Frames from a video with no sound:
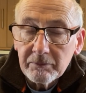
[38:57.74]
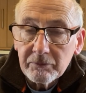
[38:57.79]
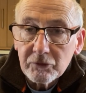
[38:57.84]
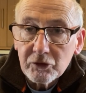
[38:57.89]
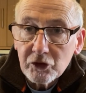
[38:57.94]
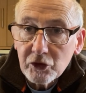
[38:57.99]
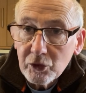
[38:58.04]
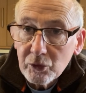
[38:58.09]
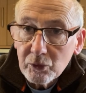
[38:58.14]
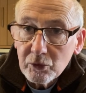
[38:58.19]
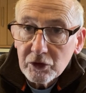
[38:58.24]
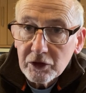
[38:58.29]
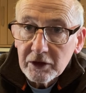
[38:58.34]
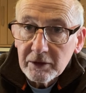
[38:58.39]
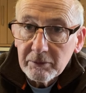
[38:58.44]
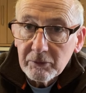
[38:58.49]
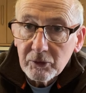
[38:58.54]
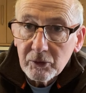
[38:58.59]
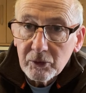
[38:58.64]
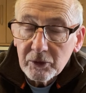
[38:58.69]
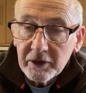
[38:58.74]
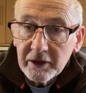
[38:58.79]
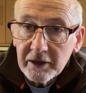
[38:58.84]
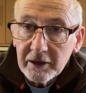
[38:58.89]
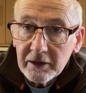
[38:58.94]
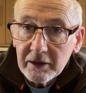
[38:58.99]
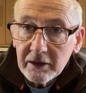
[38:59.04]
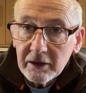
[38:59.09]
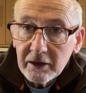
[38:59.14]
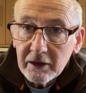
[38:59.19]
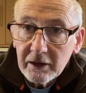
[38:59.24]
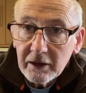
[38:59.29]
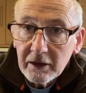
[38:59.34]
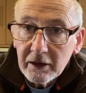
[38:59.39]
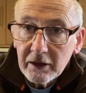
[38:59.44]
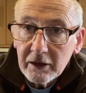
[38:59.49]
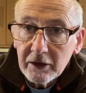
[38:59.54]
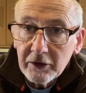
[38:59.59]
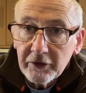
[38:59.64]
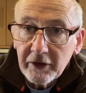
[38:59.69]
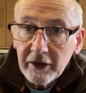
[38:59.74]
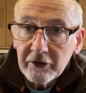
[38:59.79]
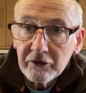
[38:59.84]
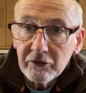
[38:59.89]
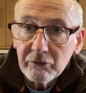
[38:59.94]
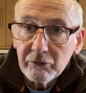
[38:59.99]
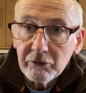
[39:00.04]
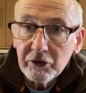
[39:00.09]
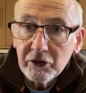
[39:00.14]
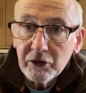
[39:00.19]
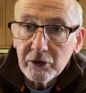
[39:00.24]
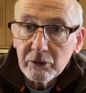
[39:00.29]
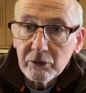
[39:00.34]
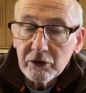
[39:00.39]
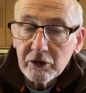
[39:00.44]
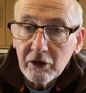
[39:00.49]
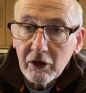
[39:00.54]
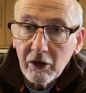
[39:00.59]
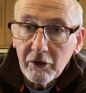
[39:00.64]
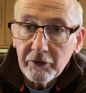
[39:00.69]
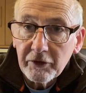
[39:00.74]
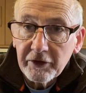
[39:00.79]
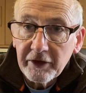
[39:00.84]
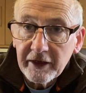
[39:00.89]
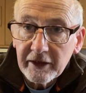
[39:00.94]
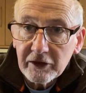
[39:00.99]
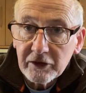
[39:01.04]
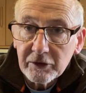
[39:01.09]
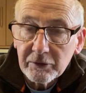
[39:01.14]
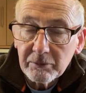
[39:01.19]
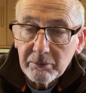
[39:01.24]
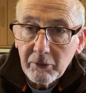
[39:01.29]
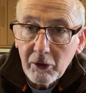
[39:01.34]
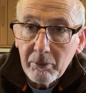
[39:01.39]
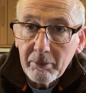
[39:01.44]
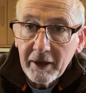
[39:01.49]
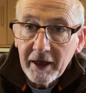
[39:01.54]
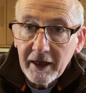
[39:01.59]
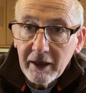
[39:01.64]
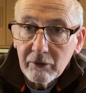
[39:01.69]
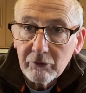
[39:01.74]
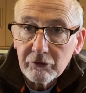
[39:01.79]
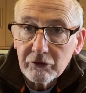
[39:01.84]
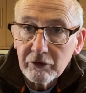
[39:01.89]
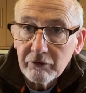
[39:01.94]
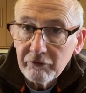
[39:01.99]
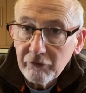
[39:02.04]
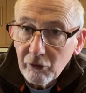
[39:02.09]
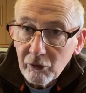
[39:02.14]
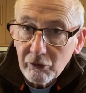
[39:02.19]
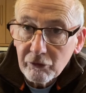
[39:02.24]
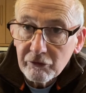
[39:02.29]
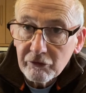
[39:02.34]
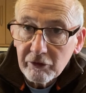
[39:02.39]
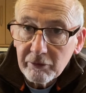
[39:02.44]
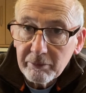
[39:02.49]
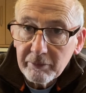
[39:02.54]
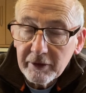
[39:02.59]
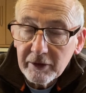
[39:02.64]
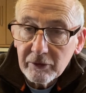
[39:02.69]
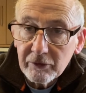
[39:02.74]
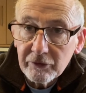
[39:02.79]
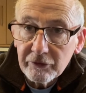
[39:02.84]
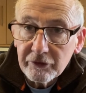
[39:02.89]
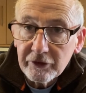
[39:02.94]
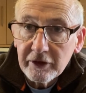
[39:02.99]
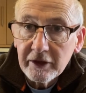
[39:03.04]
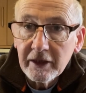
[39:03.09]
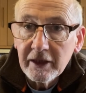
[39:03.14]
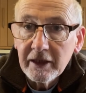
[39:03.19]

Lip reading: Tuesday morning, that had reduced on the next mop out to 400 mils,